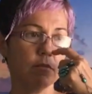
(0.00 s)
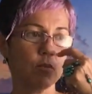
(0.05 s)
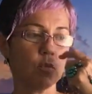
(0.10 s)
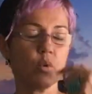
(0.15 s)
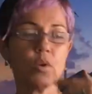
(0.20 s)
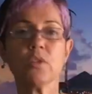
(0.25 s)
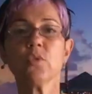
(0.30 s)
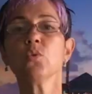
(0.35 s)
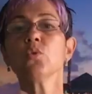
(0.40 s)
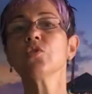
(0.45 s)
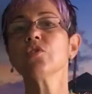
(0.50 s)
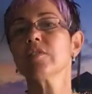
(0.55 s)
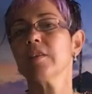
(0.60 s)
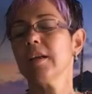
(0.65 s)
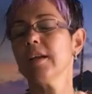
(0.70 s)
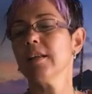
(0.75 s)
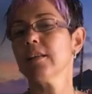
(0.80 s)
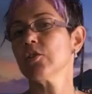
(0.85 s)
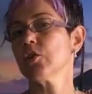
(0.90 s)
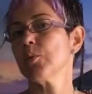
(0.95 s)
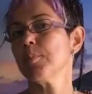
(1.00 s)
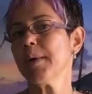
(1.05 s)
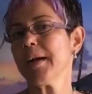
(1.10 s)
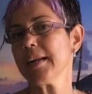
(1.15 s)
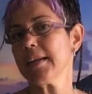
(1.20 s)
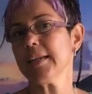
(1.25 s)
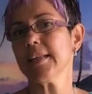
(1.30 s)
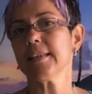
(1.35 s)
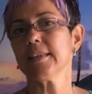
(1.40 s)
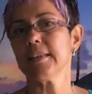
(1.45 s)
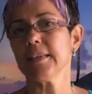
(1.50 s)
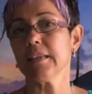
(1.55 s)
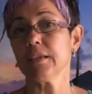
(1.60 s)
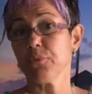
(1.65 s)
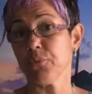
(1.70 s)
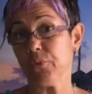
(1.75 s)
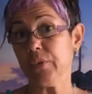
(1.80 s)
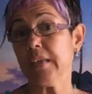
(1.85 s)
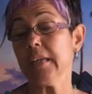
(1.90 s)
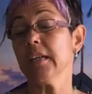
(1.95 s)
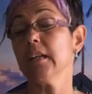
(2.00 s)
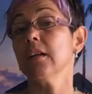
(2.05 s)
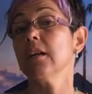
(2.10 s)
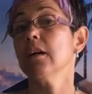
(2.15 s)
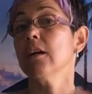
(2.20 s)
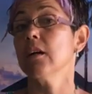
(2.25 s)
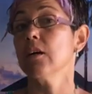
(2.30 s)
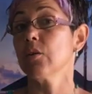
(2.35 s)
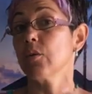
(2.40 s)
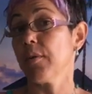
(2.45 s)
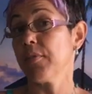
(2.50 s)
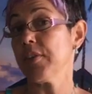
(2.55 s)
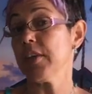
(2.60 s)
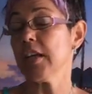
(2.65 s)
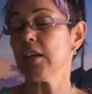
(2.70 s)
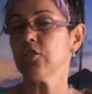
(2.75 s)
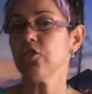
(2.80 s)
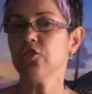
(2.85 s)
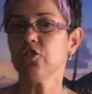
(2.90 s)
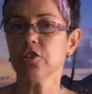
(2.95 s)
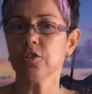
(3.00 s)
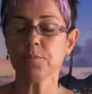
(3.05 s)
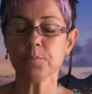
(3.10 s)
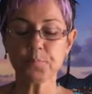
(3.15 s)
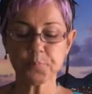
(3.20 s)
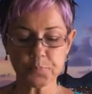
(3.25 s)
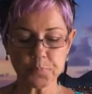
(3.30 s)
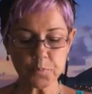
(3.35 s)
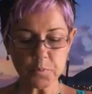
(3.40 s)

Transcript: reduce electromagnetic field radiation.